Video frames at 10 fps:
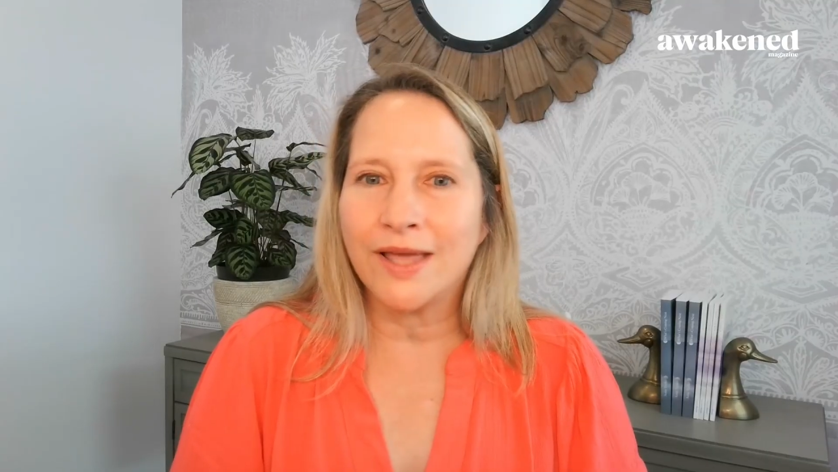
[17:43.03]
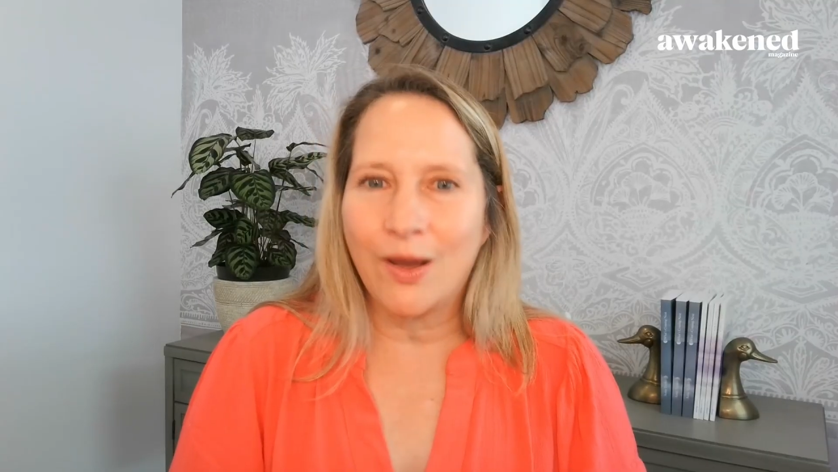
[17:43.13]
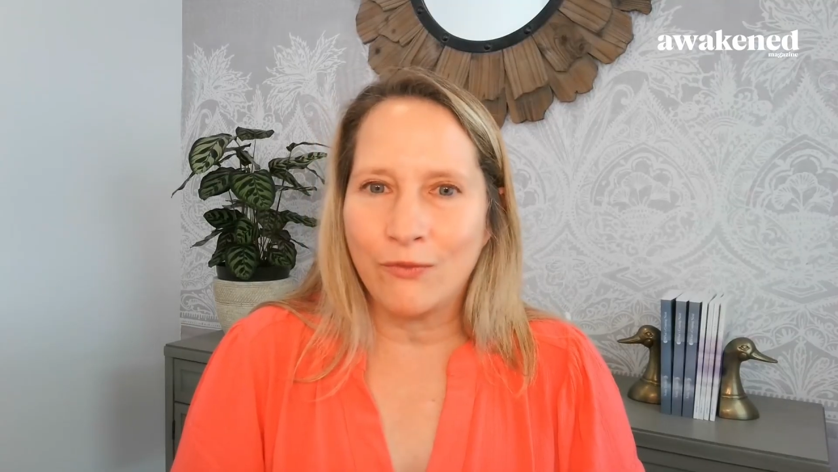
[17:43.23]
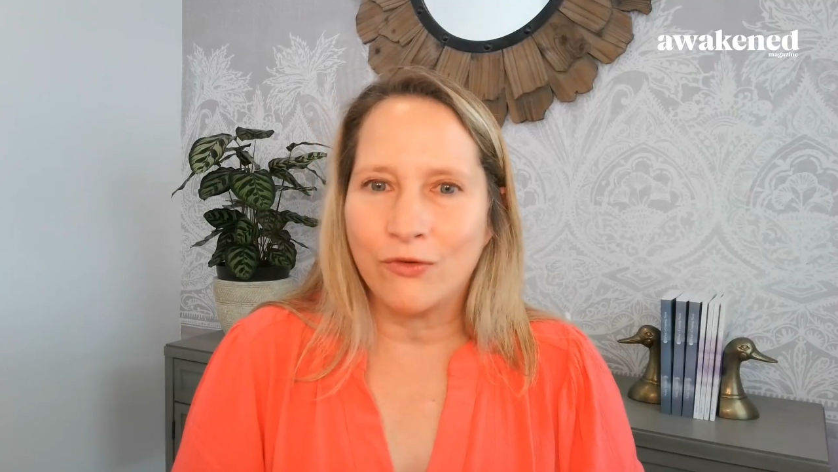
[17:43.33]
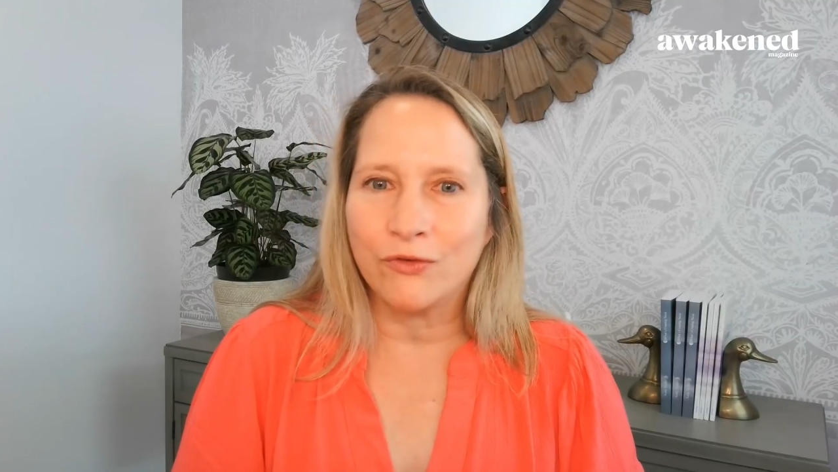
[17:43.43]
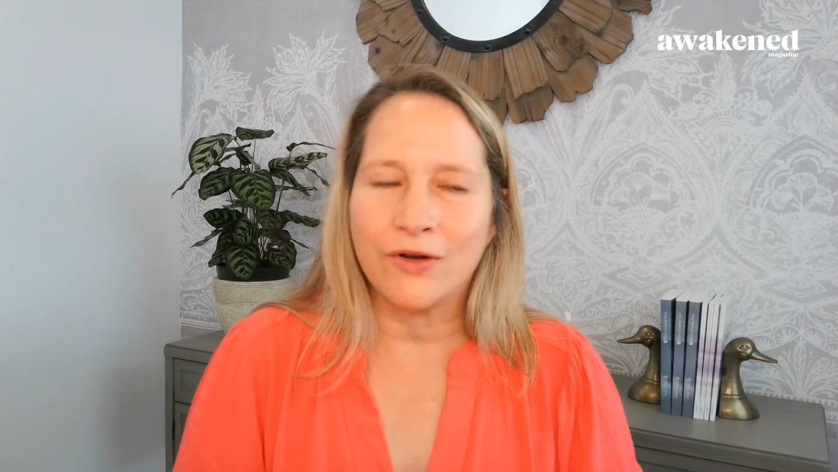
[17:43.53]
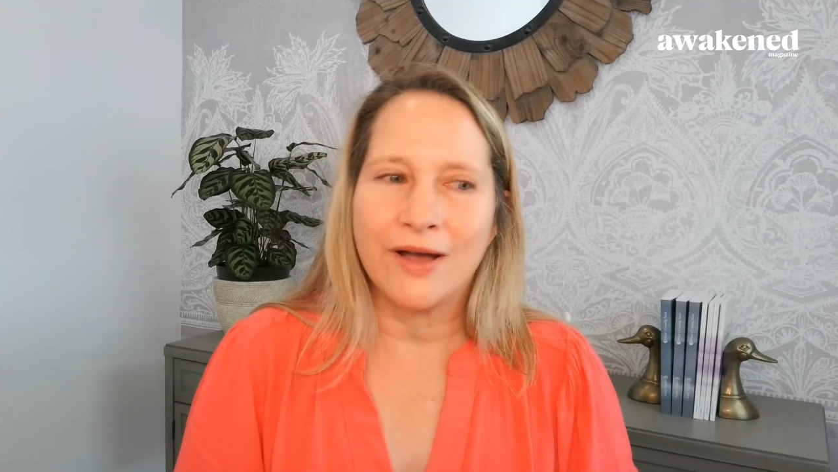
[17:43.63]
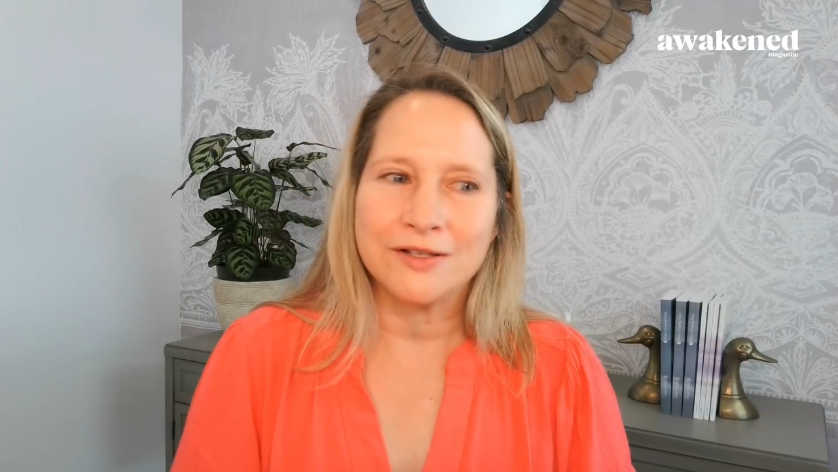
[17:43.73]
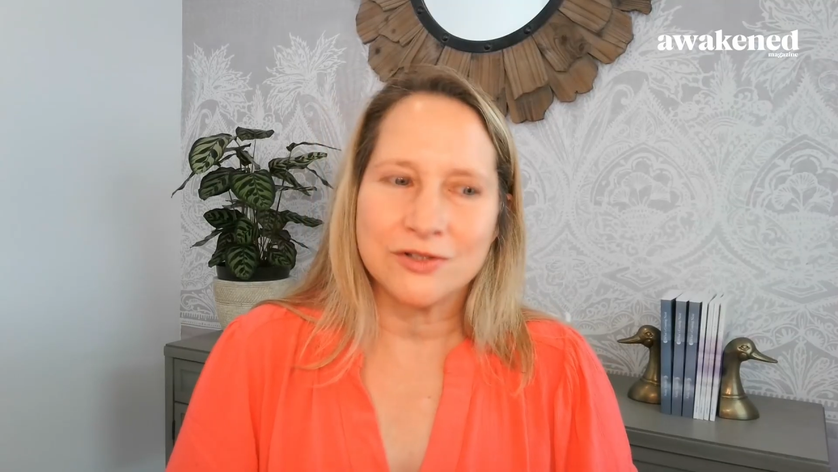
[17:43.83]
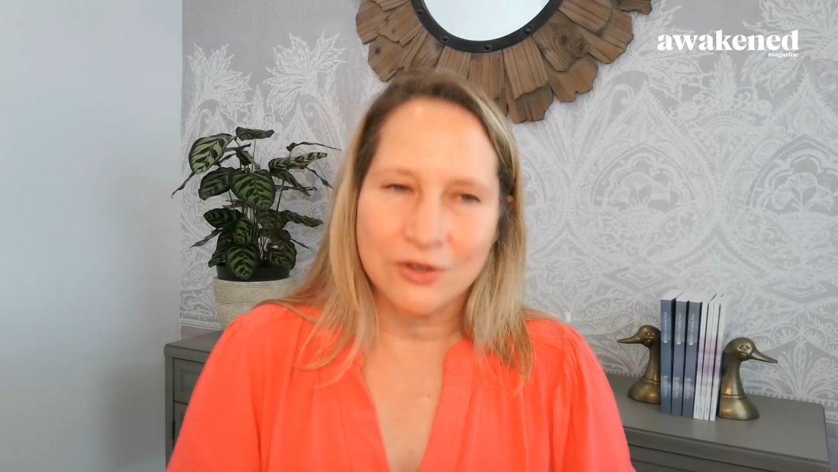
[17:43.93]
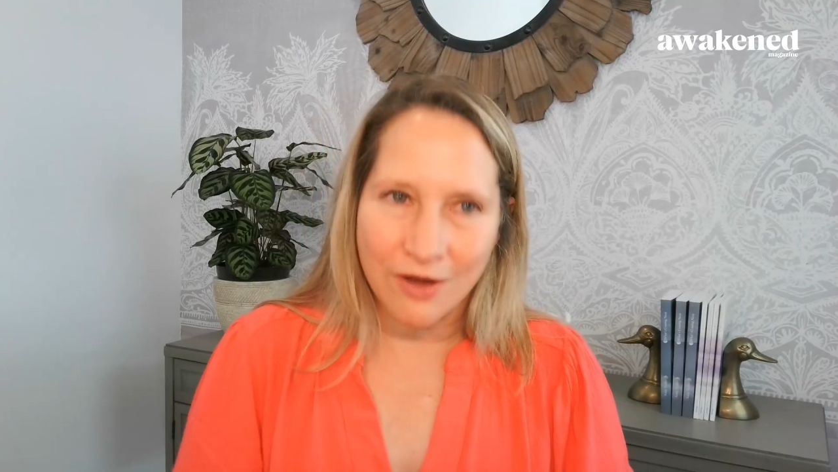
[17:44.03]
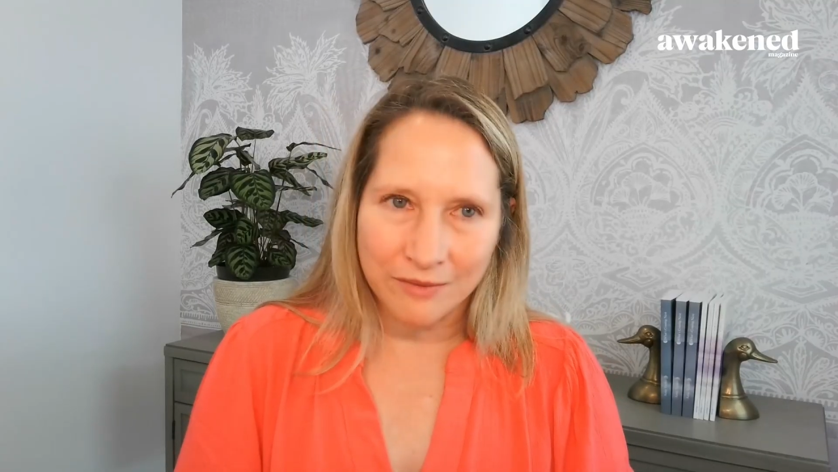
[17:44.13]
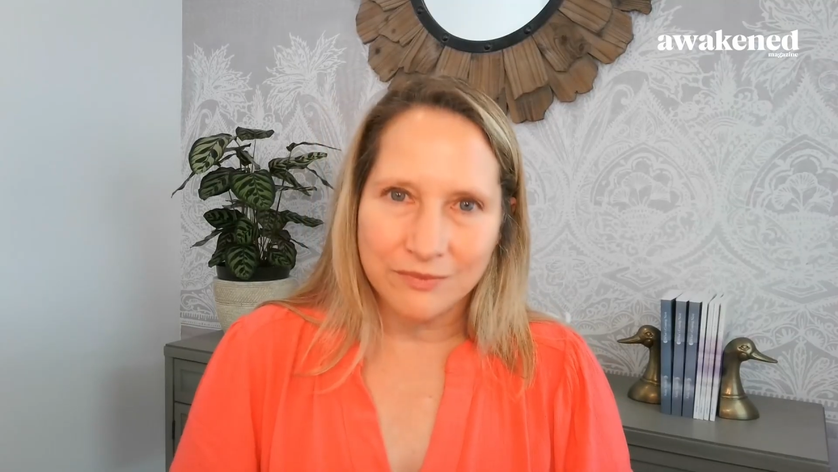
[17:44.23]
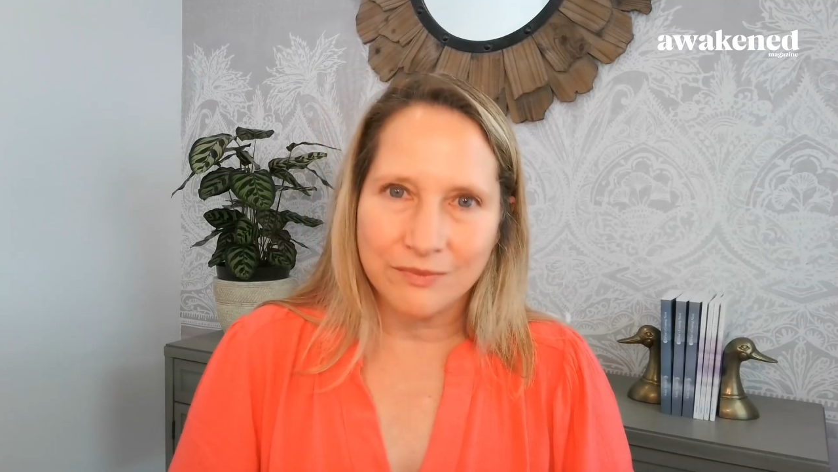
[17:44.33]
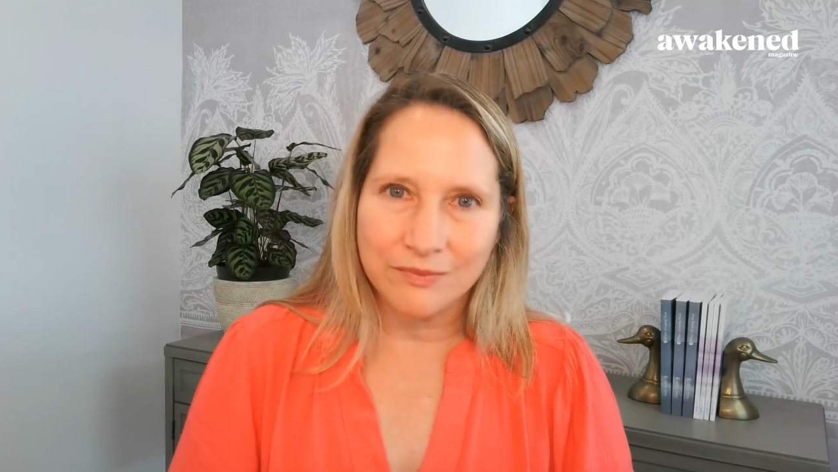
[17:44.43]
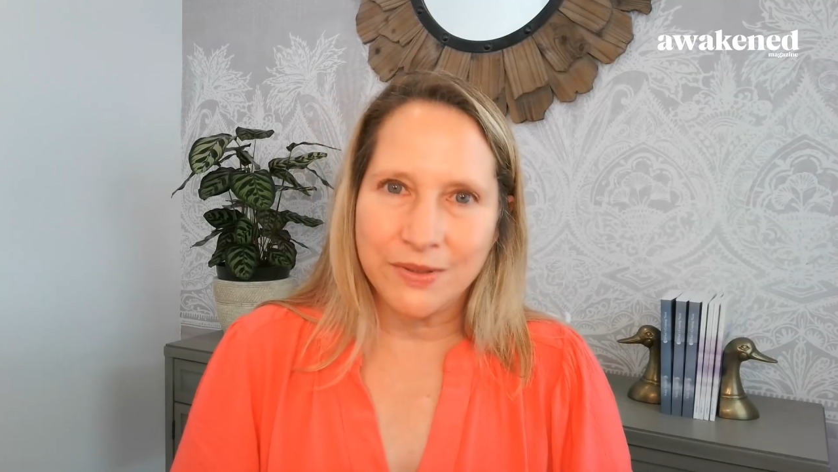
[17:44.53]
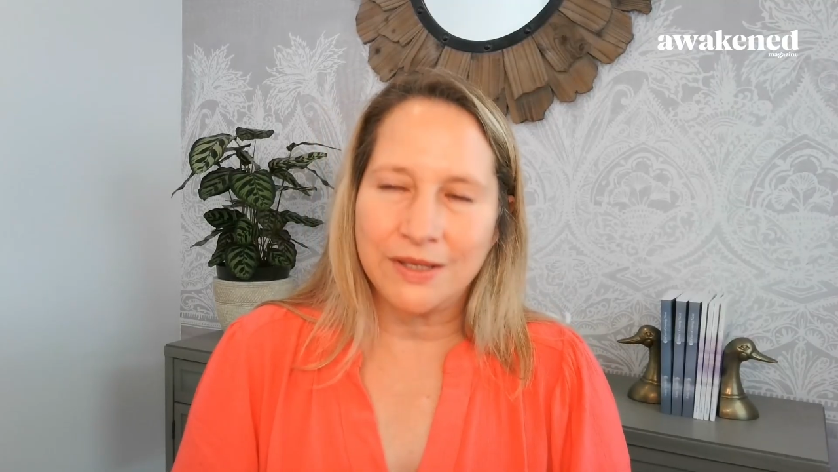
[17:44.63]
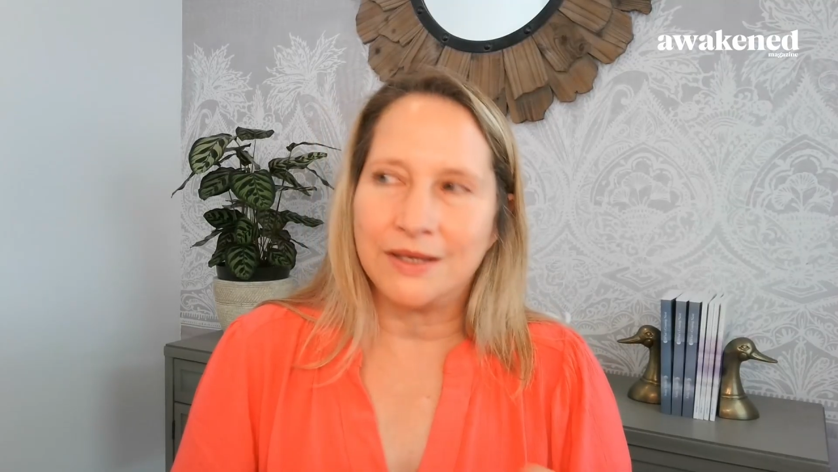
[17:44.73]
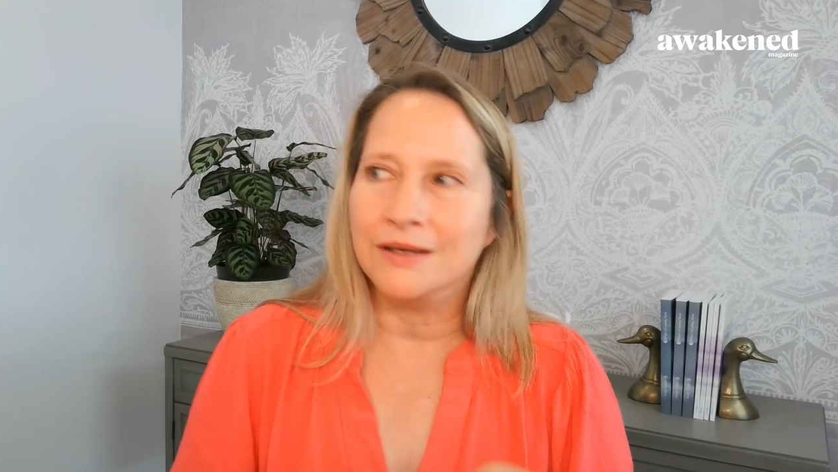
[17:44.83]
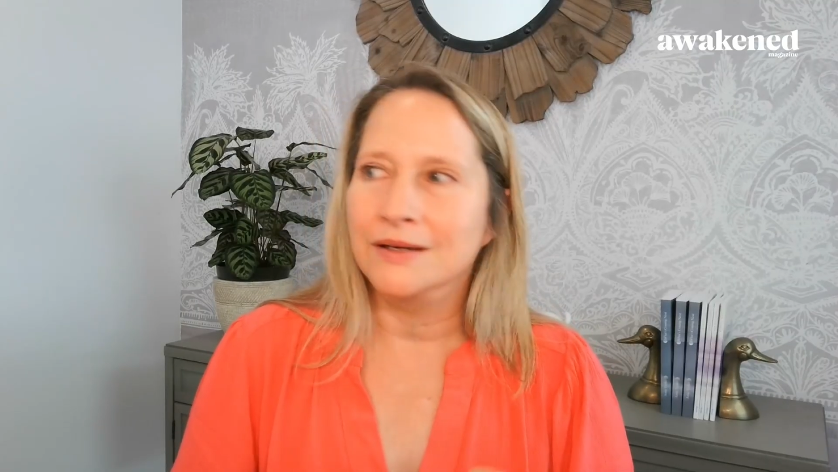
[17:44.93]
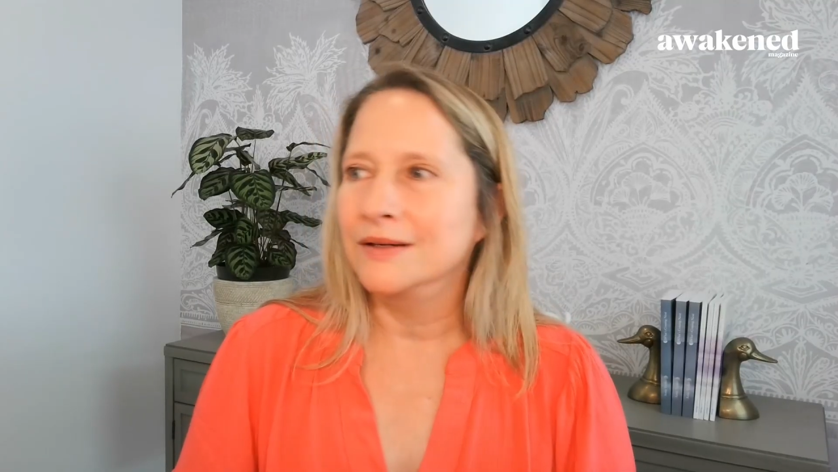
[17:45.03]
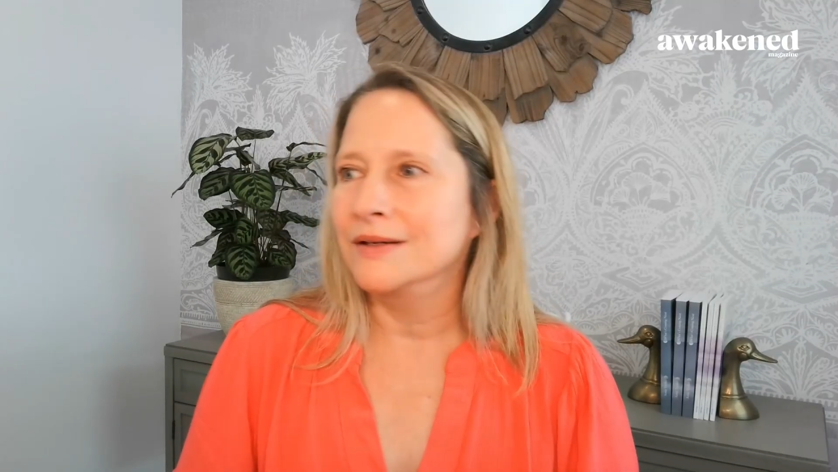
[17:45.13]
helpful for us to not be